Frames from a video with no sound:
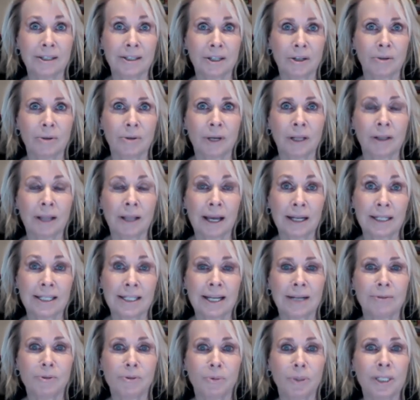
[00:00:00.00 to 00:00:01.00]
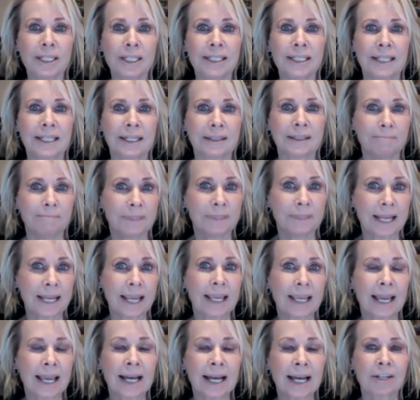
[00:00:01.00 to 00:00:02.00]
a lot of times we need to
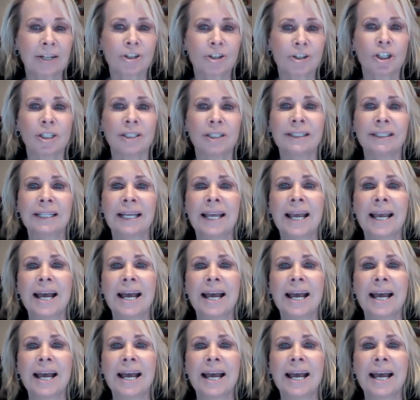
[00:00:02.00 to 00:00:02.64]
take action.